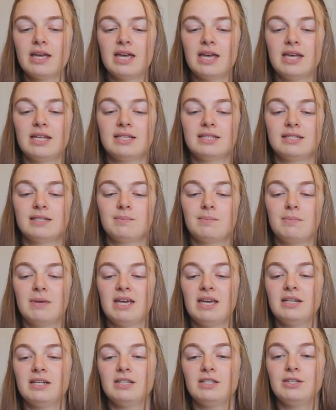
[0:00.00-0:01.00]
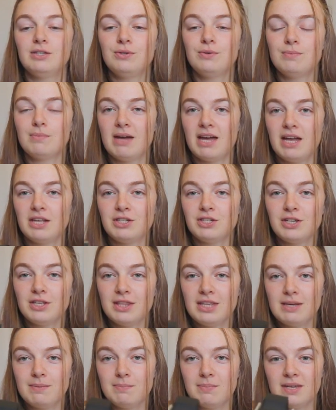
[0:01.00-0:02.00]
It's made to match
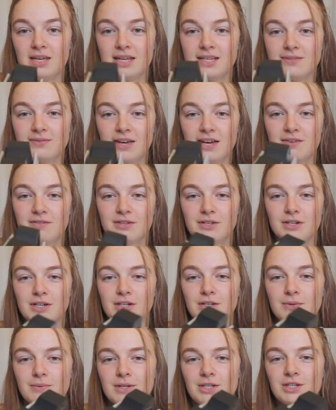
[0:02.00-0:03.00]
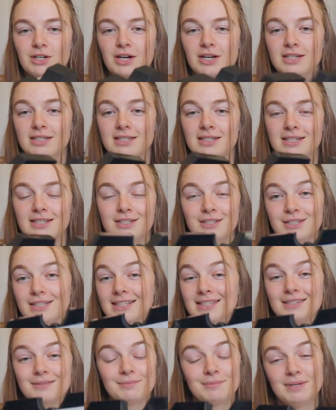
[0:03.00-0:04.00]
the PS5 look, which honestly it
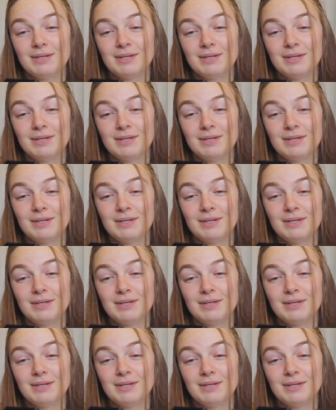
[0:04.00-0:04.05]
looks,